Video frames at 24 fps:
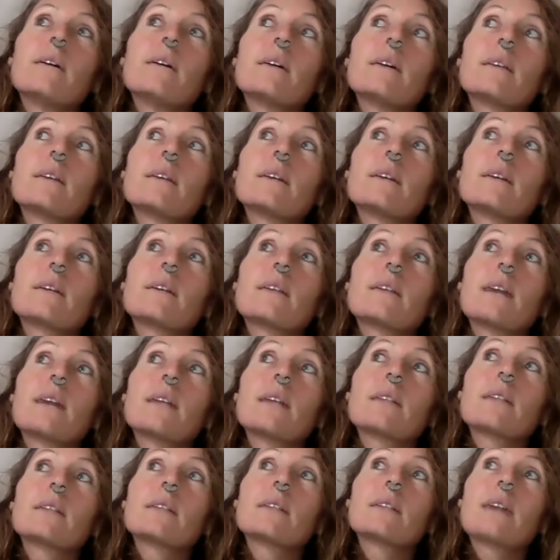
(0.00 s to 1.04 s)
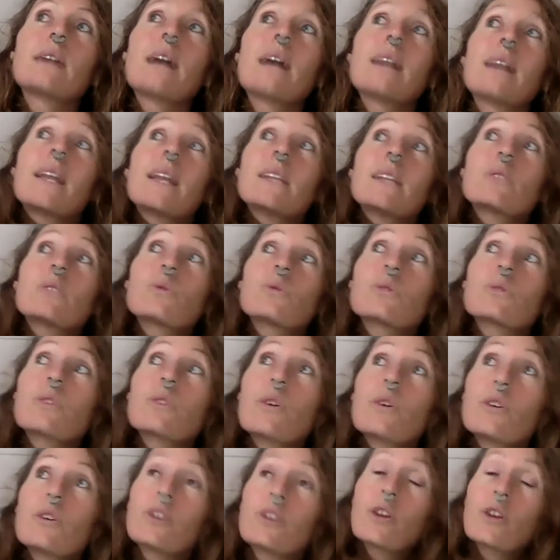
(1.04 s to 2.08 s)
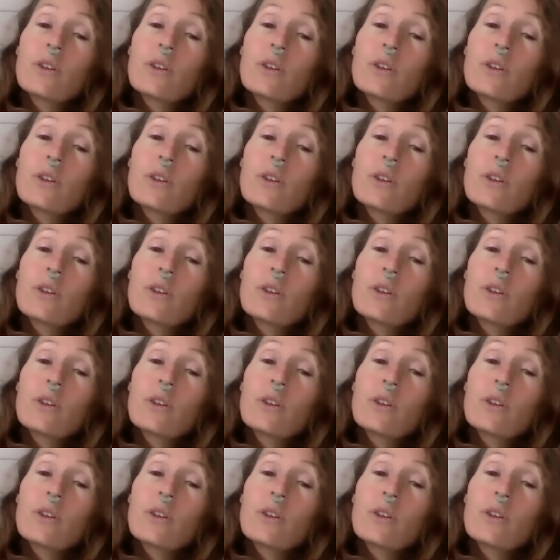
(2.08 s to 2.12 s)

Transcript: I think that, and that's also,